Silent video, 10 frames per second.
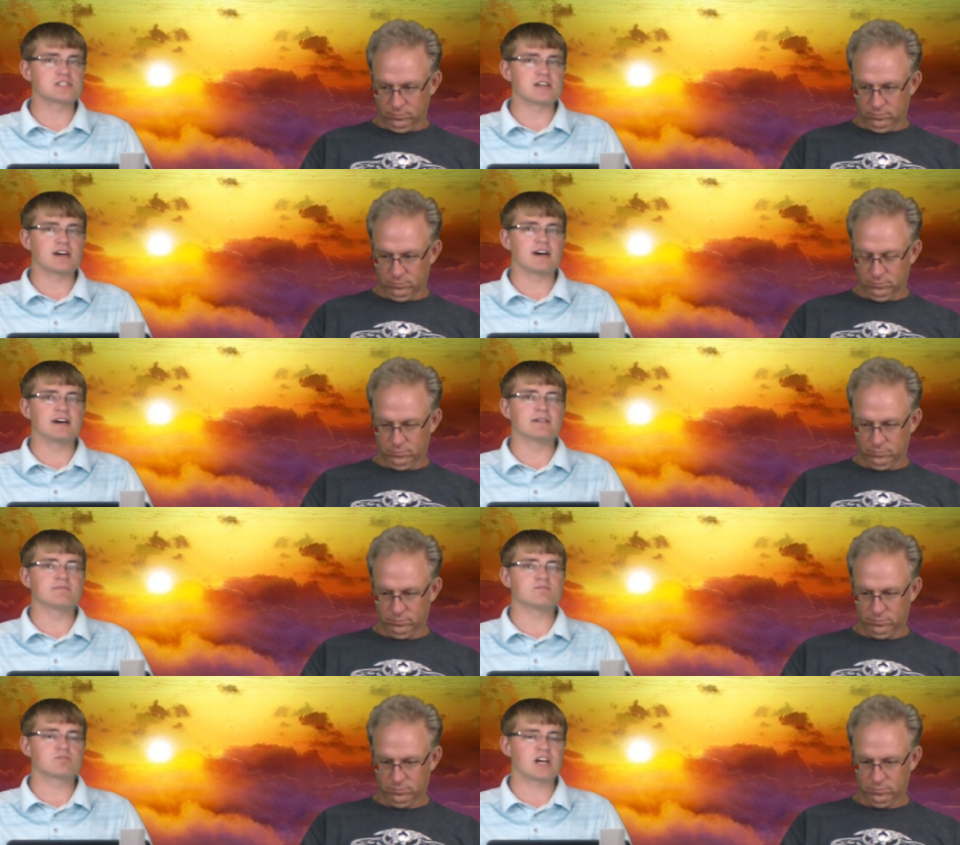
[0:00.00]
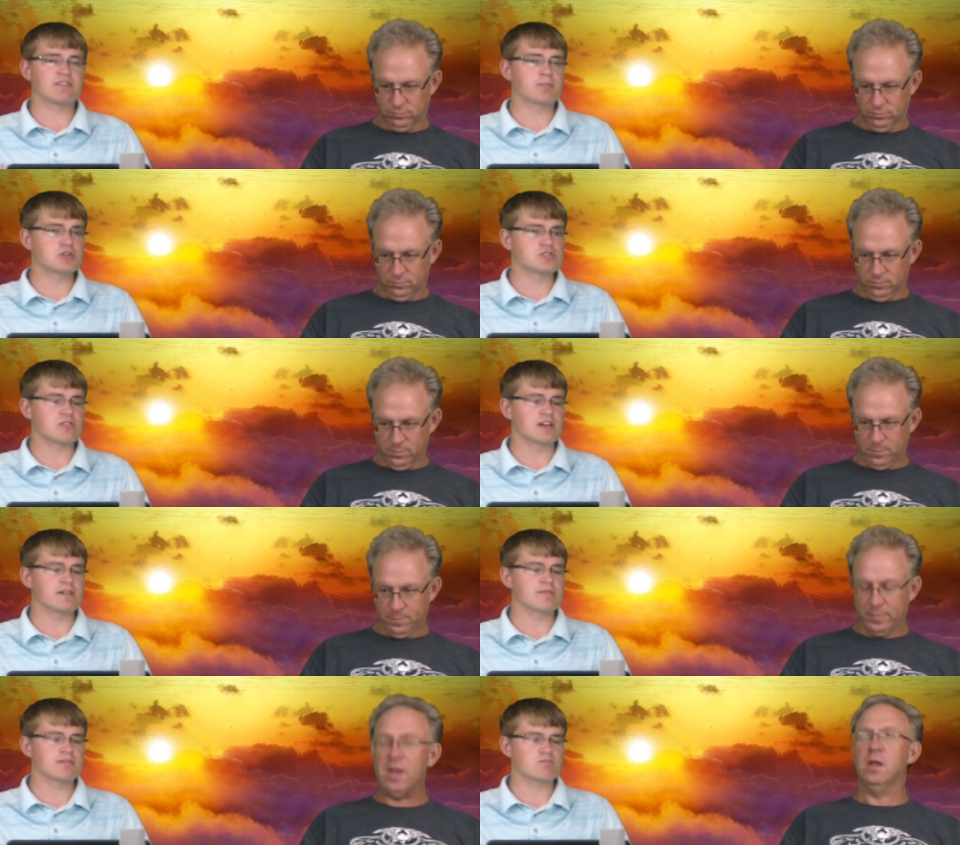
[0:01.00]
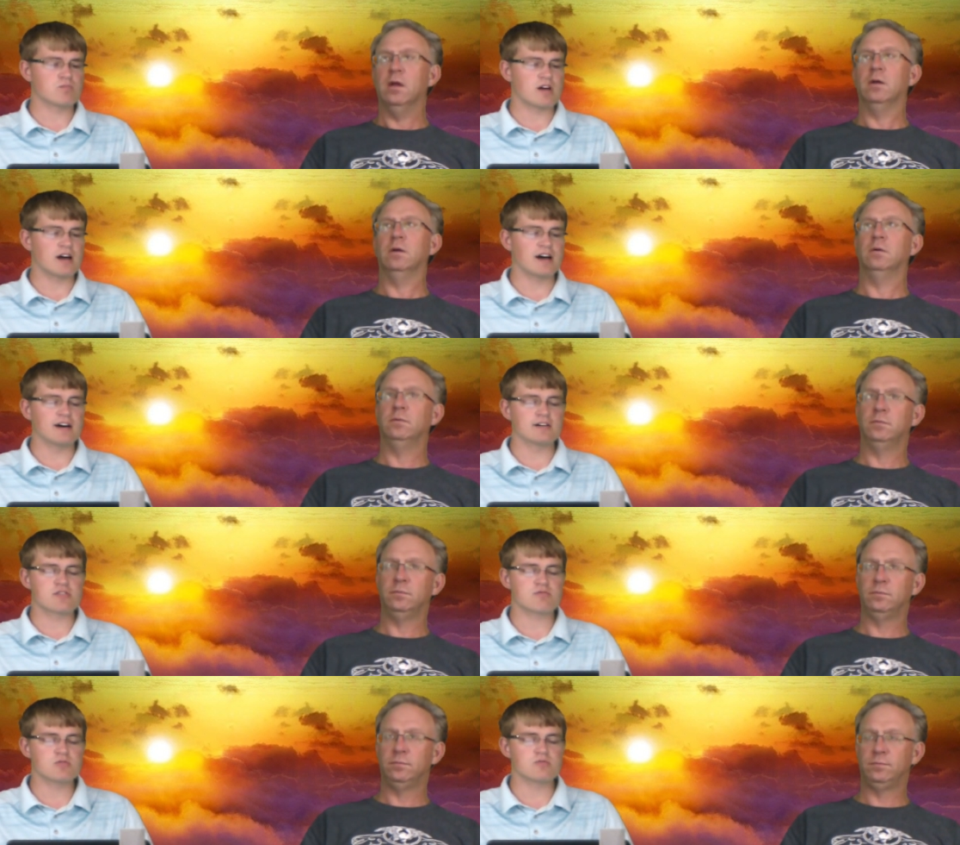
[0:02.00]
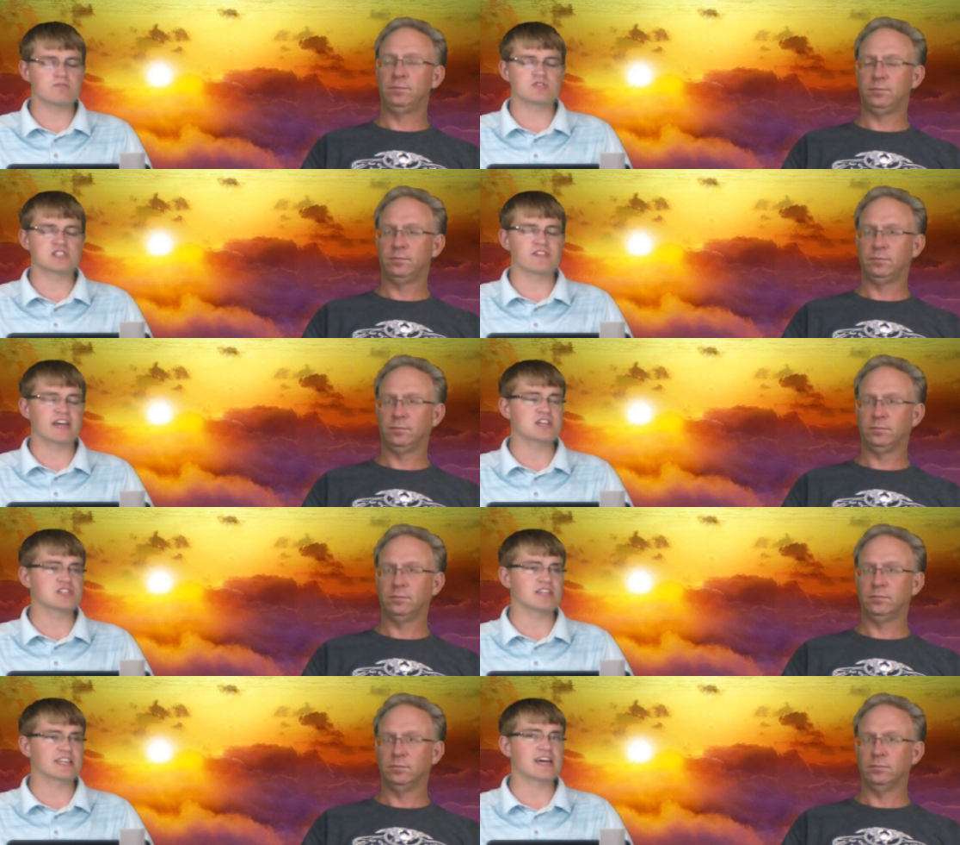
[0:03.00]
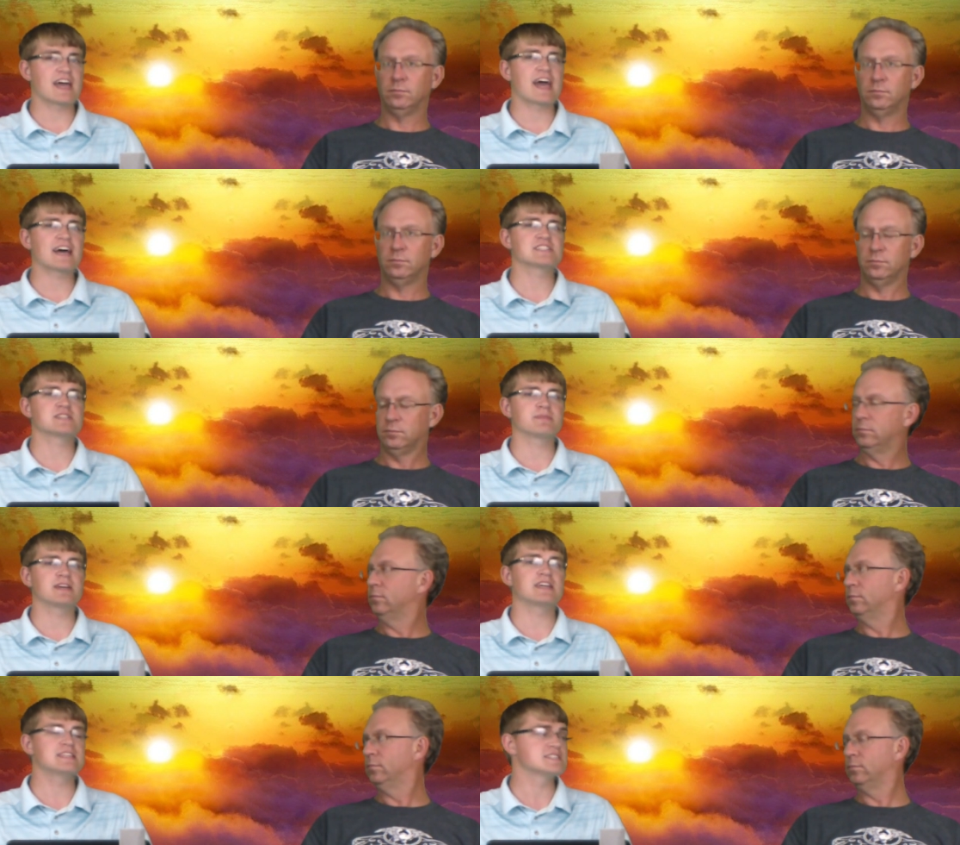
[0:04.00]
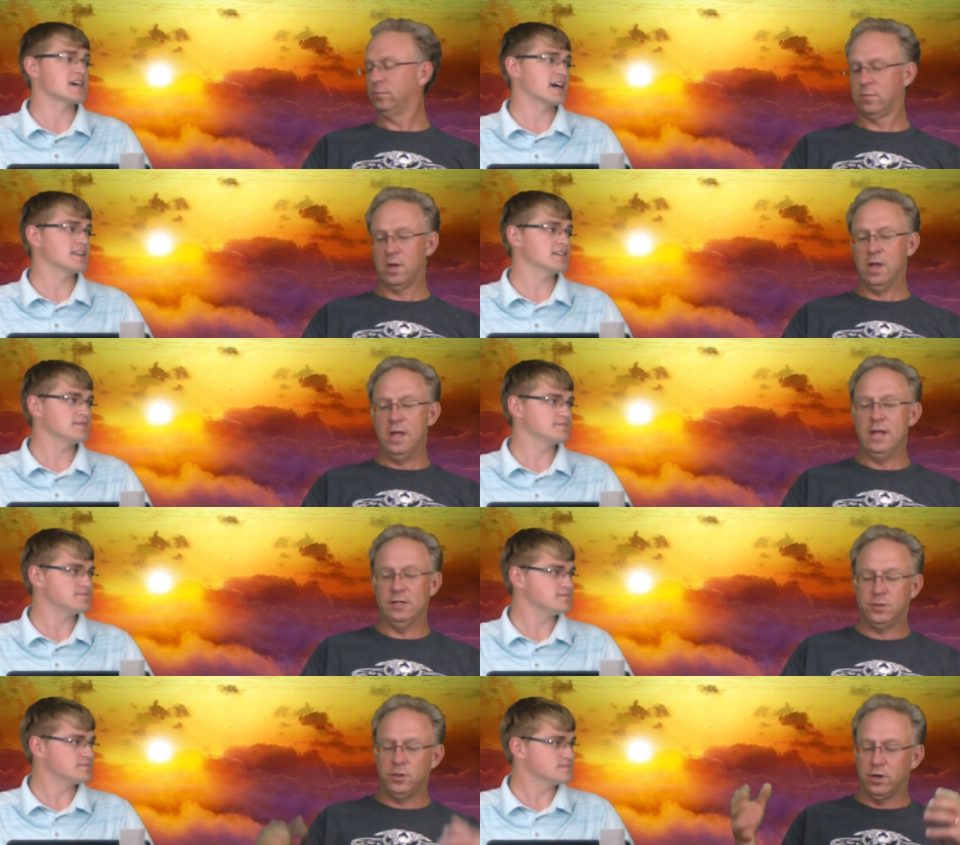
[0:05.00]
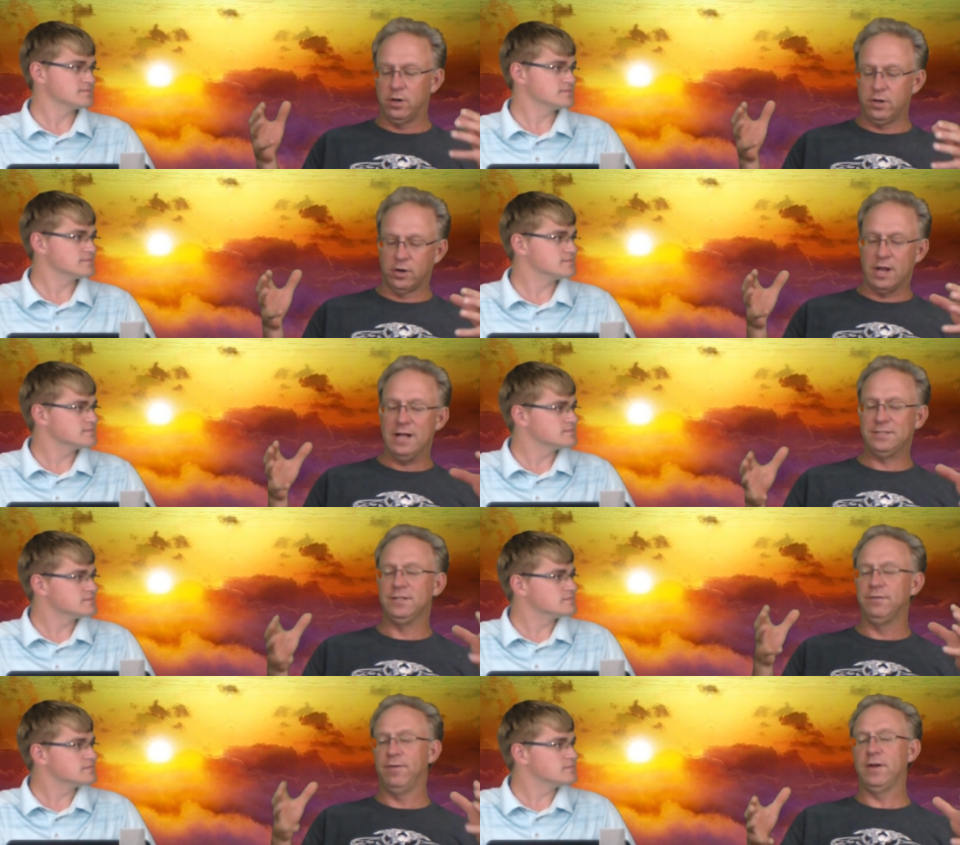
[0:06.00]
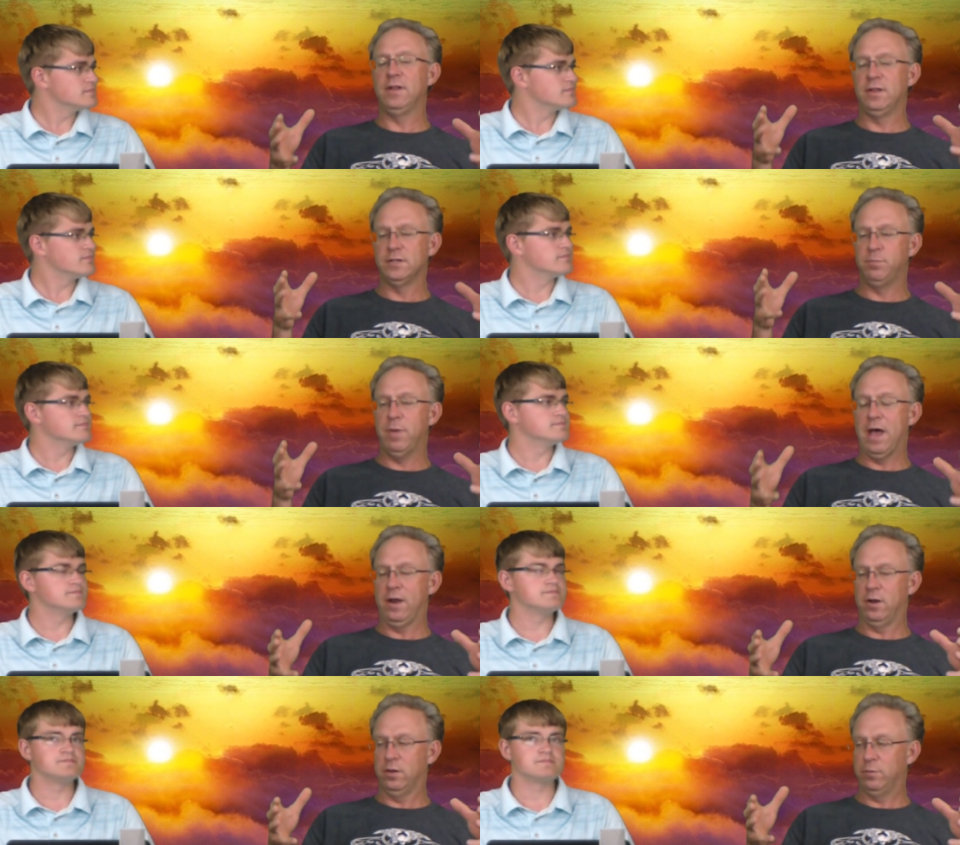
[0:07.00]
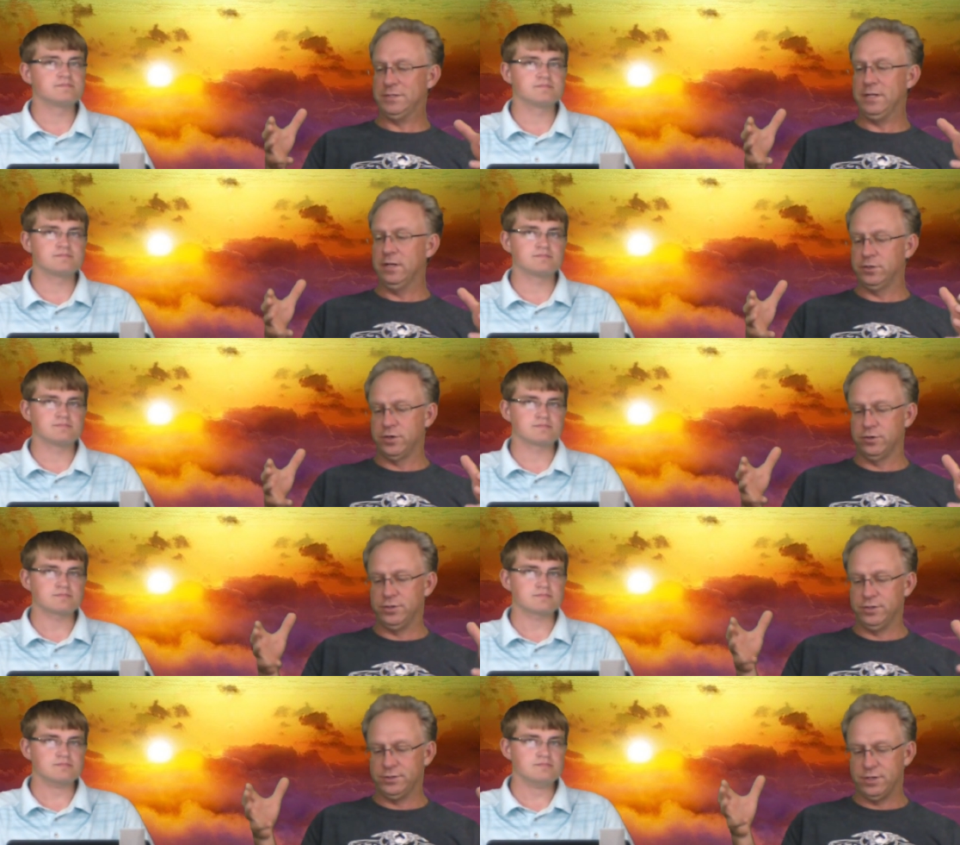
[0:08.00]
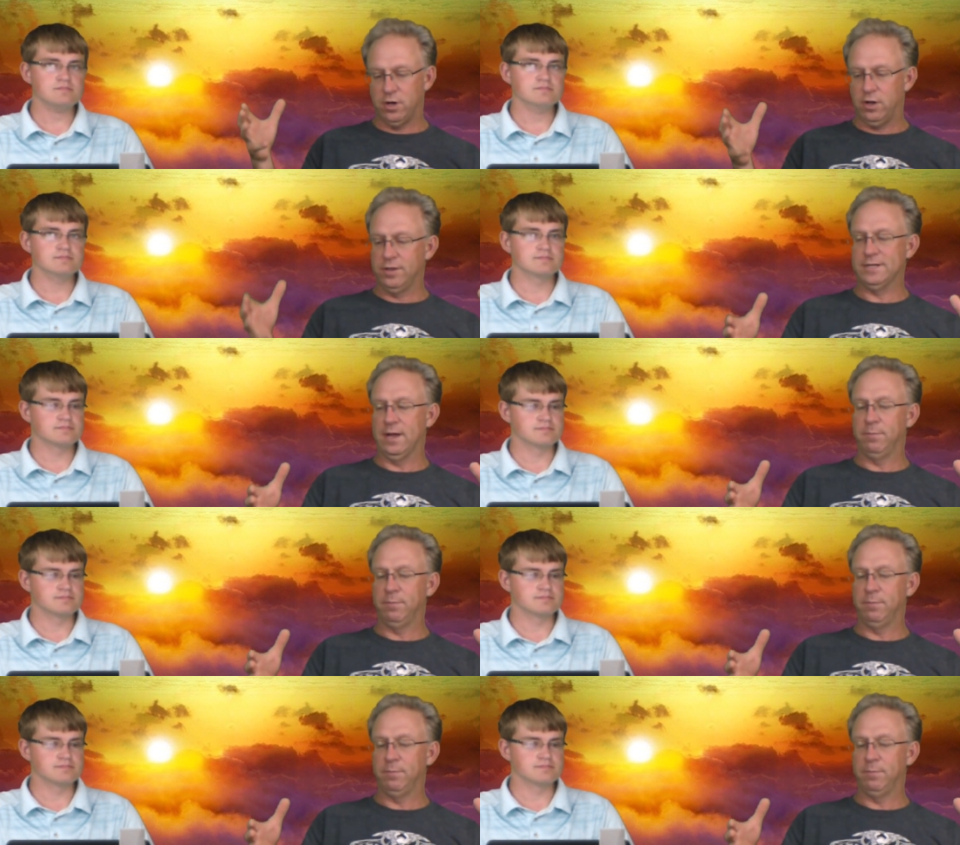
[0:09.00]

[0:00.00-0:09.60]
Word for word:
Speaker 1: uh, kind of persona uh, through justification like that. It has to be inside.
Speaker 2: Yeah, so you're you're constantly fighting this battle, and we see it in churches all the time,